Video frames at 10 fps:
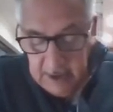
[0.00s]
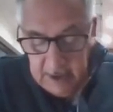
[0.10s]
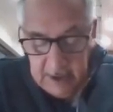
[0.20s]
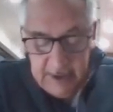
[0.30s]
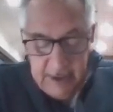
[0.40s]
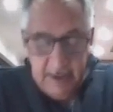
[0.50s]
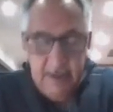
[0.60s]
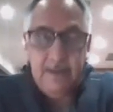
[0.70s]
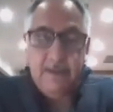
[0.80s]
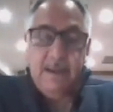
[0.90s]
Then I
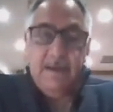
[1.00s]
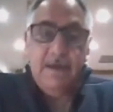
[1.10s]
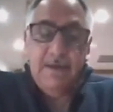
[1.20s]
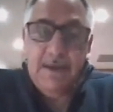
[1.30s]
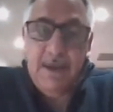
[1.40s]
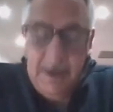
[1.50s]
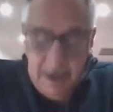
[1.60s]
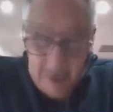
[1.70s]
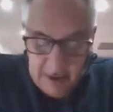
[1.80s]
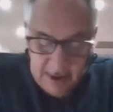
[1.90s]
think taking state
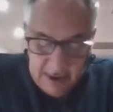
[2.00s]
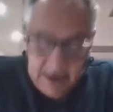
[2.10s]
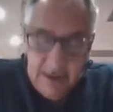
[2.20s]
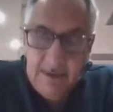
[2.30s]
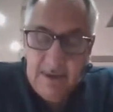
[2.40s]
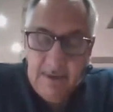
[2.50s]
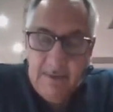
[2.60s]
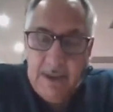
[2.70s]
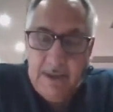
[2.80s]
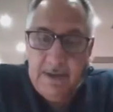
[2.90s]
security into the
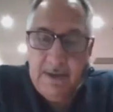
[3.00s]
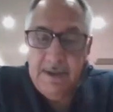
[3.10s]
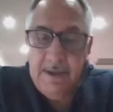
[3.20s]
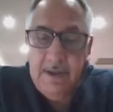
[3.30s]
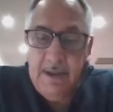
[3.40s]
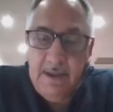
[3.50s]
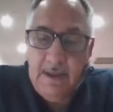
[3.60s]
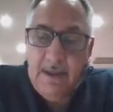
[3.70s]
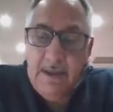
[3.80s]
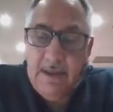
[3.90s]
presidency
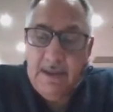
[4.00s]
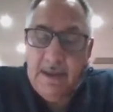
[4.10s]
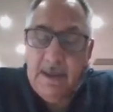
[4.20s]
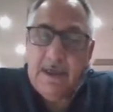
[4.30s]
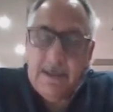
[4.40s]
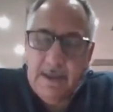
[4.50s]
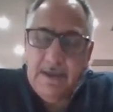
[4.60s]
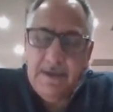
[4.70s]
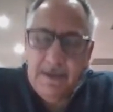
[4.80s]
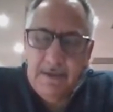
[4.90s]
in the
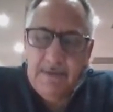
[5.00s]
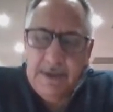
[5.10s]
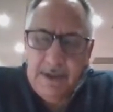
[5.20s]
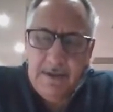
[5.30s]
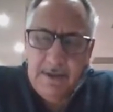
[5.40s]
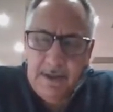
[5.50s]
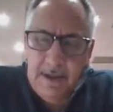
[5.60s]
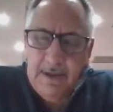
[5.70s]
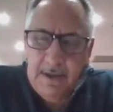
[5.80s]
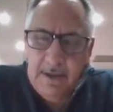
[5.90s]
current circumstances,
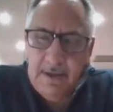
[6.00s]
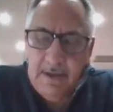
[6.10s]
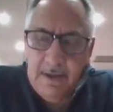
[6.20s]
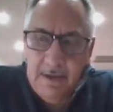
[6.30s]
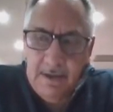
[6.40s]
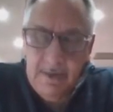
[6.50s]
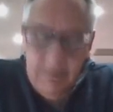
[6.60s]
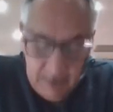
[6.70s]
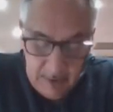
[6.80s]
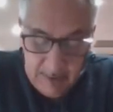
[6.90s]
I think,
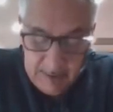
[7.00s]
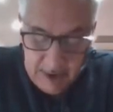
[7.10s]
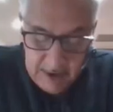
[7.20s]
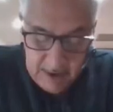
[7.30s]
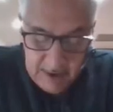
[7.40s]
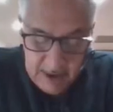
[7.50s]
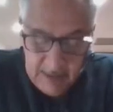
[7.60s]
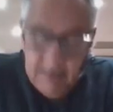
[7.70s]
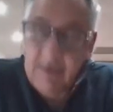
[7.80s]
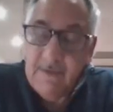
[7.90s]
is probably the
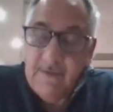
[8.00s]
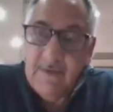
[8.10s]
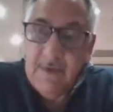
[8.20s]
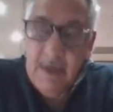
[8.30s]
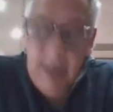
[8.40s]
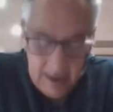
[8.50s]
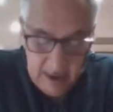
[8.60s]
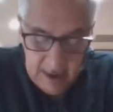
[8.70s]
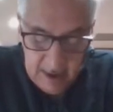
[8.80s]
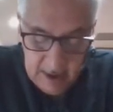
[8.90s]
correct move.
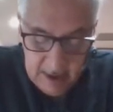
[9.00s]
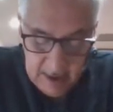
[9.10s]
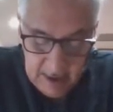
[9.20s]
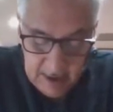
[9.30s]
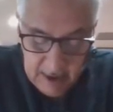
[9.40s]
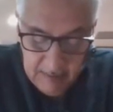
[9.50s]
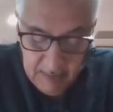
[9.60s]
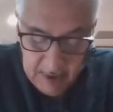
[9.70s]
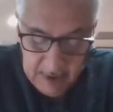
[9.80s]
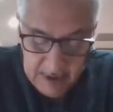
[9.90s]
And
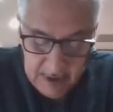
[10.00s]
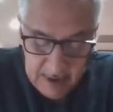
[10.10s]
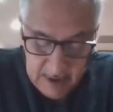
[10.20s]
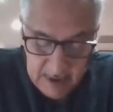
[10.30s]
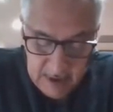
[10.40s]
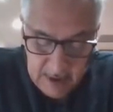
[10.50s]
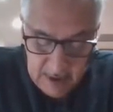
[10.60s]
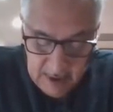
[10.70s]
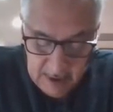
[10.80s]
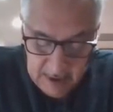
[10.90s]
appointing
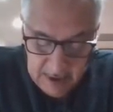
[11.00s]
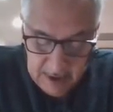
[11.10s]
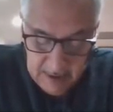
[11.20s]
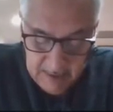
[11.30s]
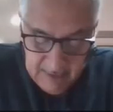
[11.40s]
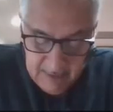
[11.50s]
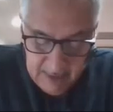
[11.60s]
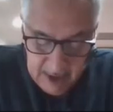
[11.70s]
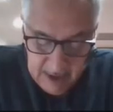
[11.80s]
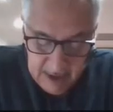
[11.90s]
Zweli
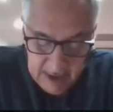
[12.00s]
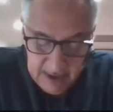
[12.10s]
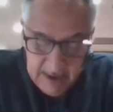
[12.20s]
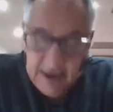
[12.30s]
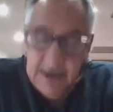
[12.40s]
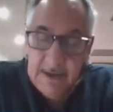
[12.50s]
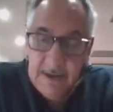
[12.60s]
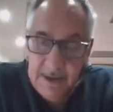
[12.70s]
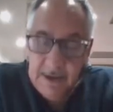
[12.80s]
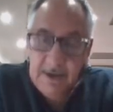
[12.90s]
Mkhize as
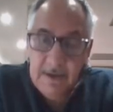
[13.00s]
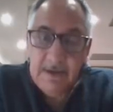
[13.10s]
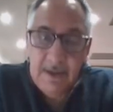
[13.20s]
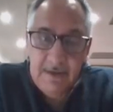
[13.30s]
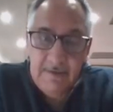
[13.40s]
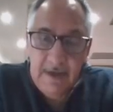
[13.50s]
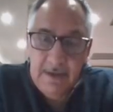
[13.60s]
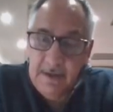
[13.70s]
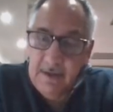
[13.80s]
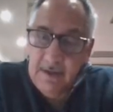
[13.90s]
National Security
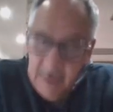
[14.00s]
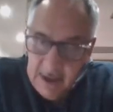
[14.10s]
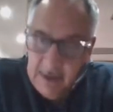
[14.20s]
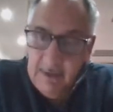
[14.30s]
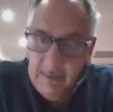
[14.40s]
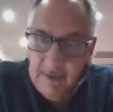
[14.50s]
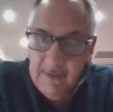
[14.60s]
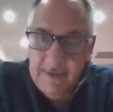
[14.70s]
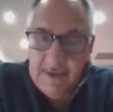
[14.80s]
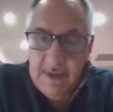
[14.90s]
Advisor is a very good
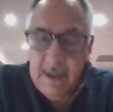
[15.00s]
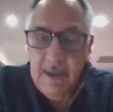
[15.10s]
move.